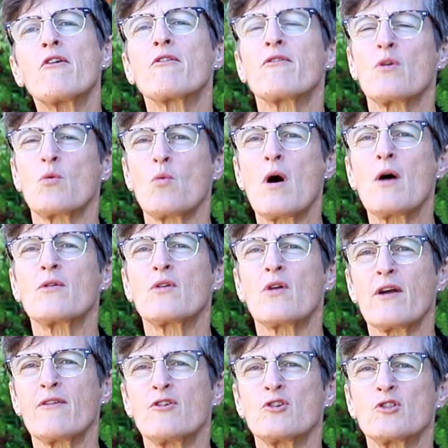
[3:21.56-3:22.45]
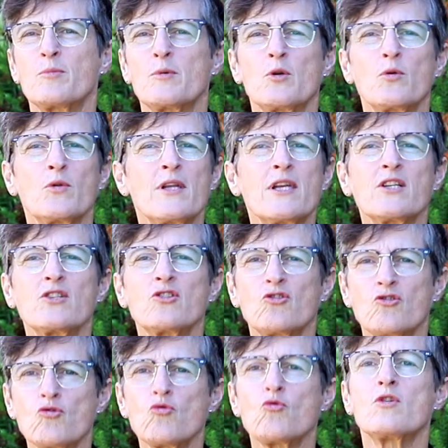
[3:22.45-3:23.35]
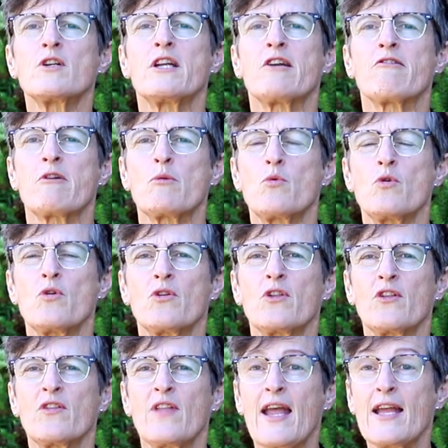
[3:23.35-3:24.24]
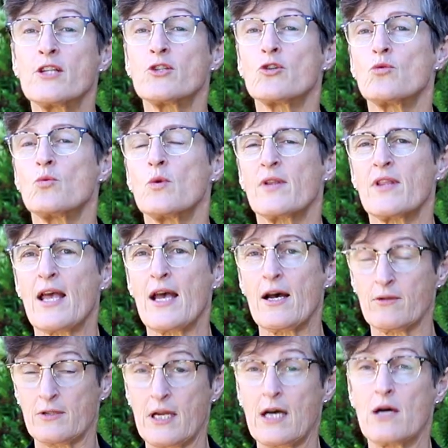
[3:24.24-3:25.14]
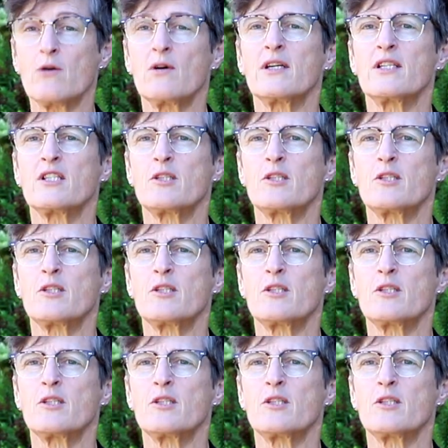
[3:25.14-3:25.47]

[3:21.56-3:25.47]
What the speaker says: of the Wildlife Hospital, the extraordinary work that they do with our taonga